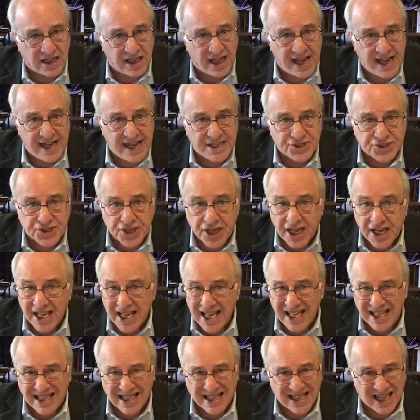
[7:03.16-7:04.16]
class.
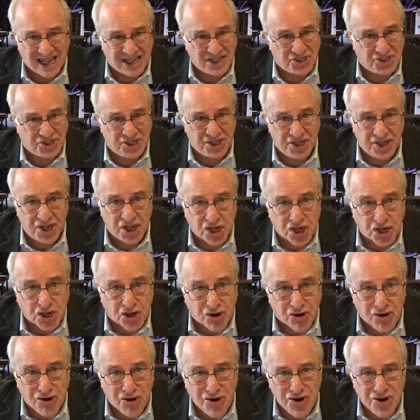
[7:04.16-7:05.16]
It doesn't
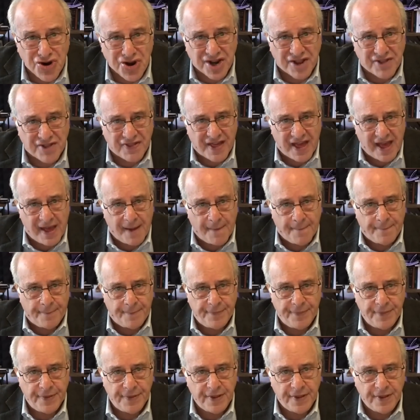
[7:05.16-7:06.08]
occur to them.